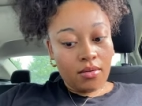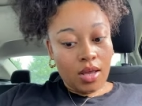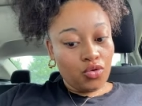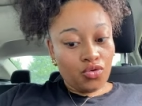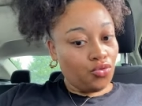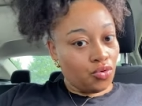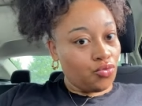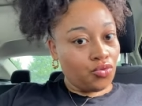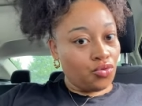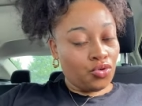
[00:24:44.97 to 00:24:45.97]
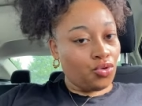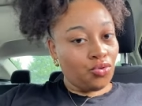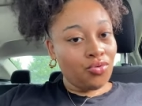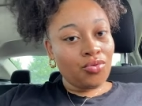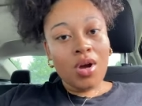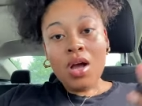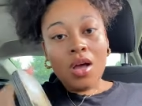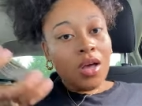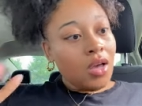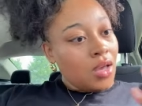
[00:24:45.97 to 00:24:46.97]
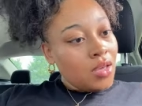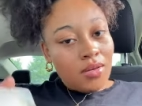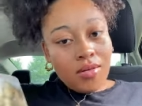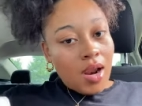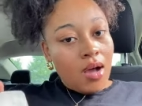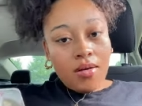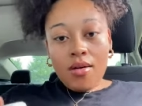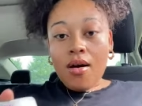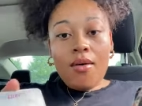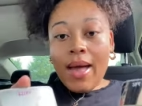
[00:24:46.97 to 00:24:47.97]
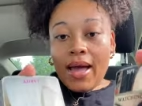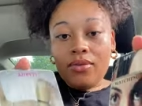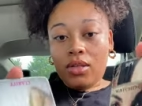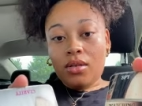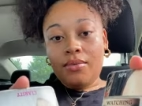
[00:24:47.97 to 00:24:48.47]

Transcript: that you used to, you know, go after.